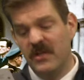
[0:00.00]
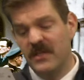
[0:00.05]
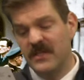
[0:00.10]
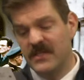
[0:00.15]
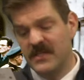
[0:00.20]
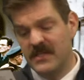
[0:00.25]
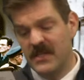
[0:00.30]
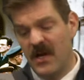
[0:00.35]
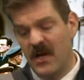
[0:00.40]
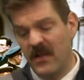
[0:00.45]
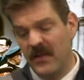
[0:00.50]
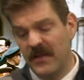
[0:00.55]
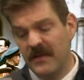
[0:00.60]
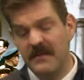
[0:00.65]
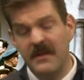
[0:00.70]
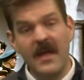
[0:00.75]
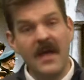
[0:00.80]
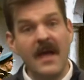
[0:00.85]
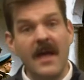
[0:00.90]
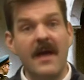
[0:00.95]
and Stalin
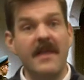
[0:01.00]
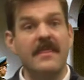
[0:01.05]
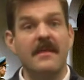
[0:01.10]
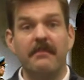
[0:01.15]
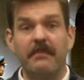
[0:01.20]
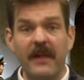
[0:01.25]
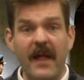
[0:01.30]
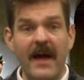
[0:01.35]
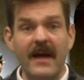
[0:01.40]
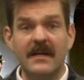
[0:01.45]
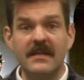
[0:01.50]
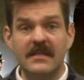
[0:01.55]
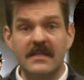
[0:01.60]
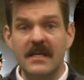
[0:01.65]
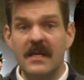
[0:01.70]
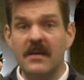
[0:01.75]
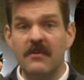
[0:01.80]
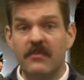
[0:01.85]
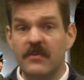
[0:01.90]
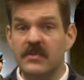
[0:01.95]
in the Black
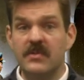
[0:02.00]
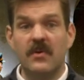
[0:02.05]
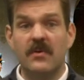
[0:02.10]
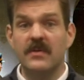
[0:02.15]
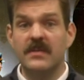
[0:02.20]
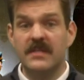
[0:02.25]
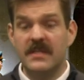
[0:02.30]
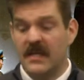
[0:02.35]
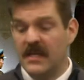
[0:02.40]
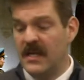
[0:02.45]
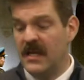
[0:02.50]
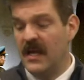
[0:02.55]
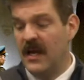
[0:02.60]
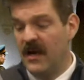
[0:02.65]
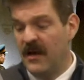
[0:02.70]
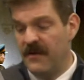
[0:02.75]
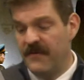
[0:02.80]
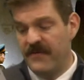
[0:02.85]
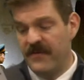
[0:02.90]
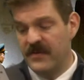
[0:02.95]
Sea resort city
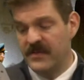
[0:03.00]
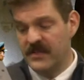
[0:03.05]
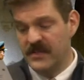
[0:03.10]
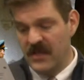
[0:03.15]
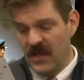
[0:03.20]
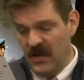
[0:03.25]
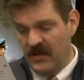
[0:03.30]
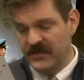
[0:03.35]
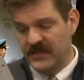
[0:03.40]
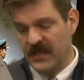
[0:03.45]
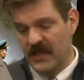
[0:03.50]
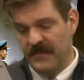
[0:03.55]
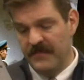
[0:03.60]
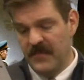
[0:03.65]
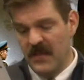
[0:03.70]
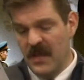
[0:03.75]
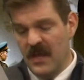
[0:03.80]
of Yalta.